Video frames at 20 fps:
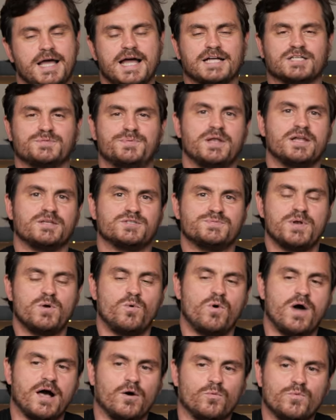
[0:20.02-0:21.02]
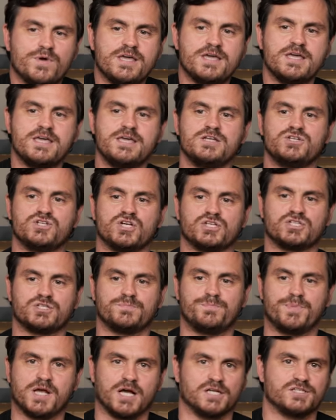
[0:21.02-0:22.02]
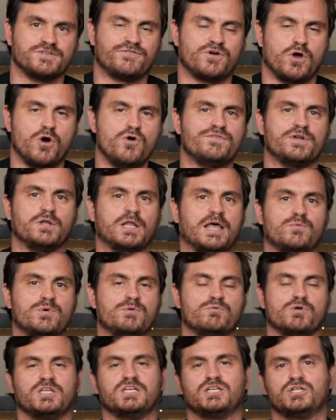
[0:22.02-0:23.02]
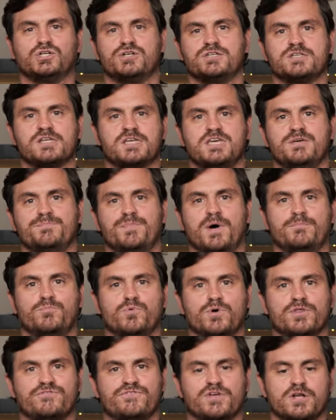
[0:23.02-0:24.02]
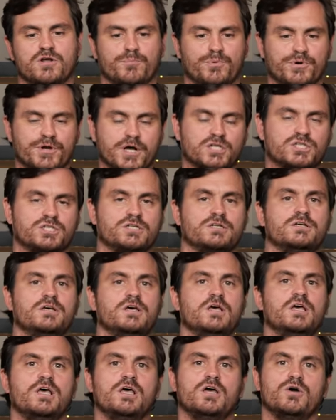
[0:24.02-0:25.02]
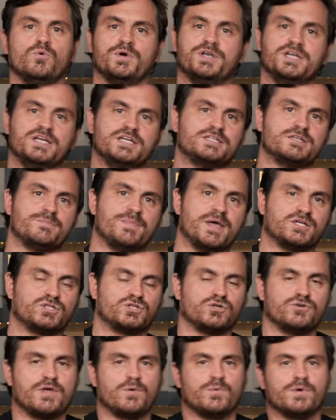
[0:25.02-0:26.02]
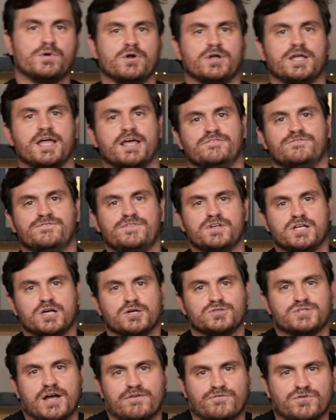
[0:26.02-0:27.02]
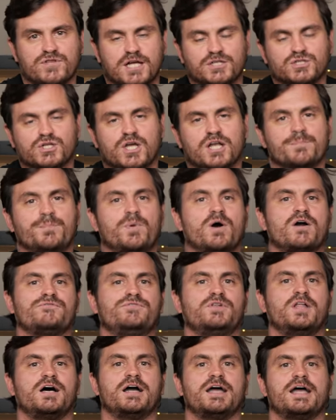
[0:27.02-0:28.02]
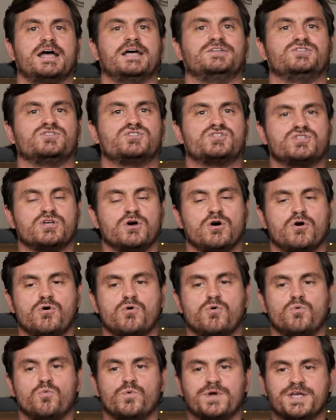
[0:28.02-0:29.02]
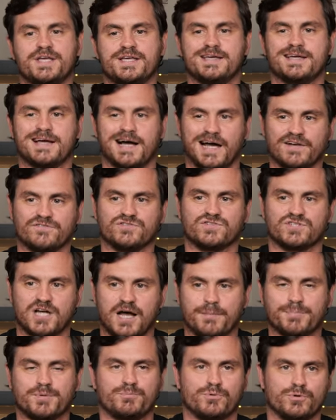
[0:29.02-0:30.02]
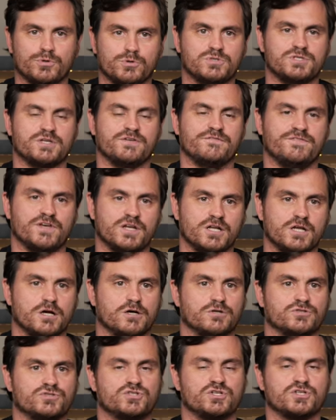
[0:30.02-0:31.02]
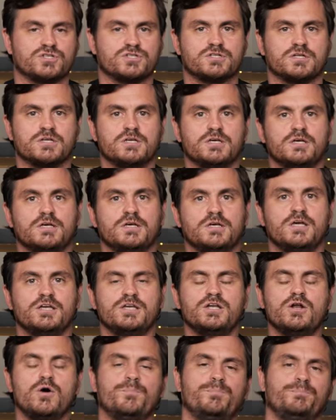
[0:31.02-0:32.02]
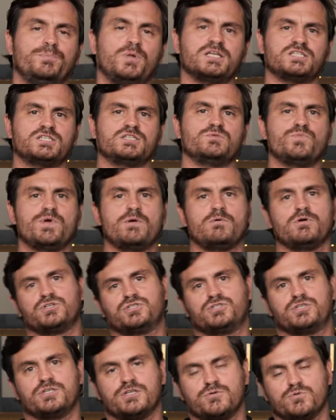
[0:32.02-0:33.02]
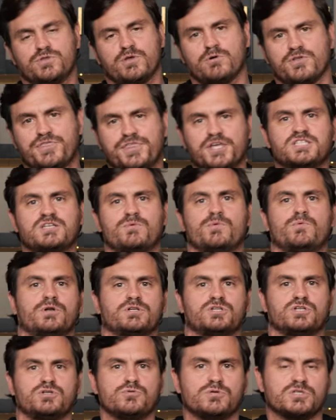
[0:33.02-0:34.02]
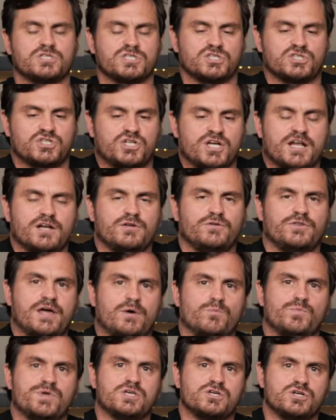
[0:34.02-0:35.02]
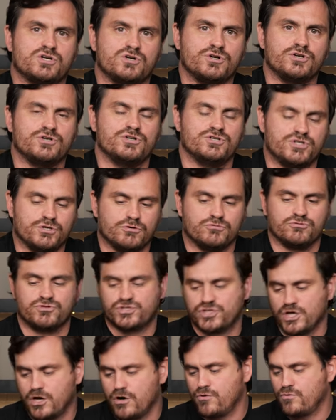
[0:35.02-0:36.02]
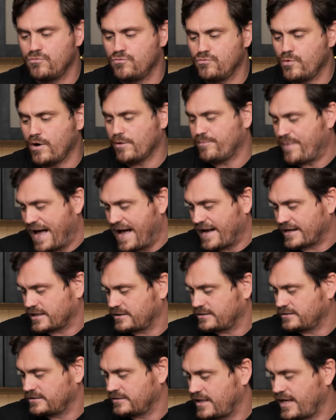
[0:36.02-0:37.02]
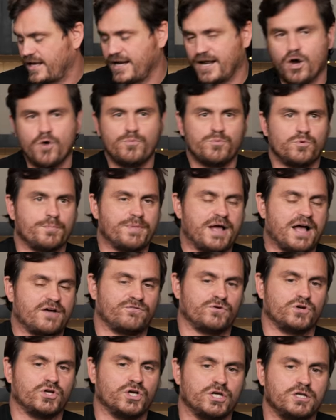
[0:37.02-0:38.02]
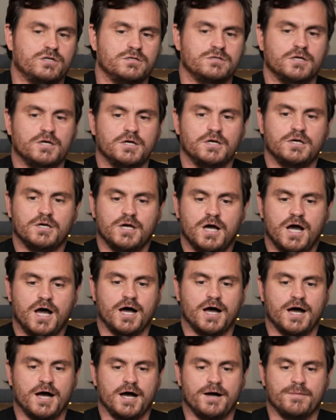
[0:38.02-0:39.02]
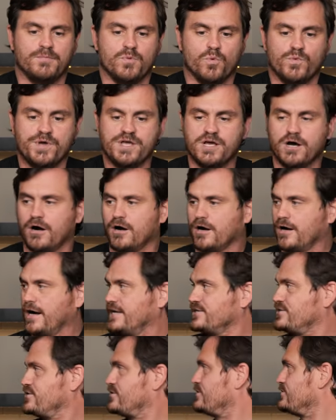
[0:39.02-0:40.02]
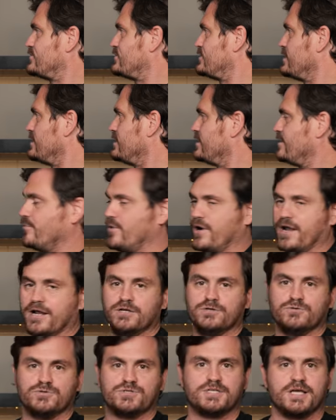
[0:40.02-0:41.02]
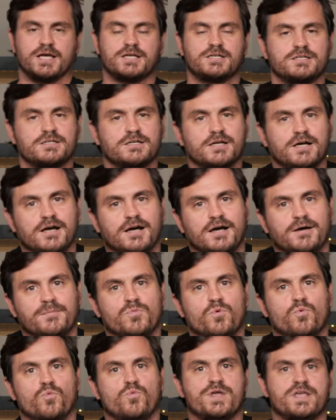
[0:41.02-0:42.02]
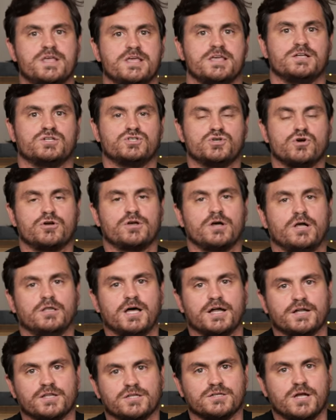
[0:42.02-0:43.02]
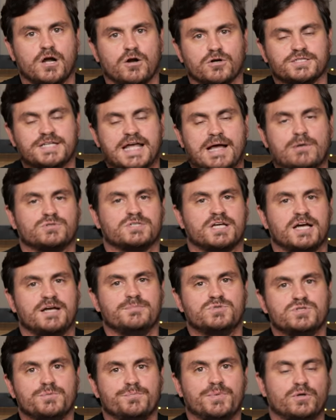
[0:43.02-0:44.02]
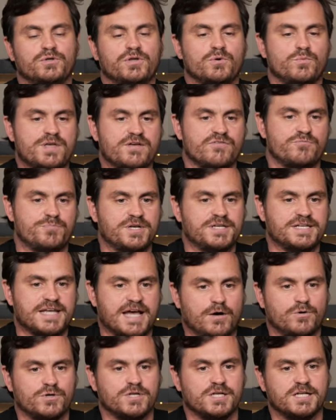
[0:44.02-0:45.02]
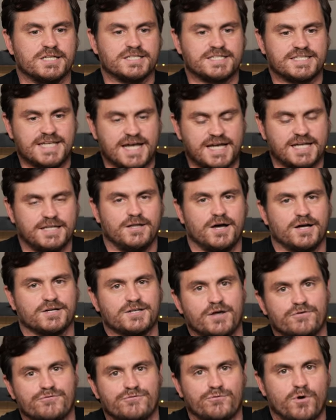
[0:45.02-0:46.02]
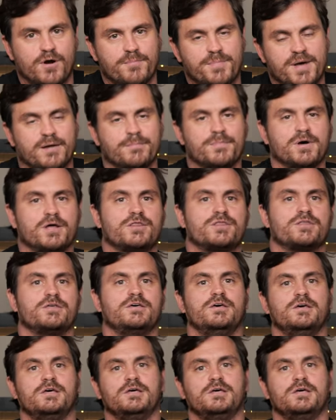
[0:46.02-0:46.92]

Yeah, it's been a while. Just, because of COVID, like, we really couldn't keep up with video production. We needed to make sure that we were getting videos out for the Educated Barfly, and so we kind of stopped producing videos. Just, you know, plus there were things that we wanted to do with this channel that we couldn't do. So we're back, and I hope we're back for good. We are, as you can see, in a brand new set. We took a lot of our downtime to build it. We have been down in a second lockdown for about a month,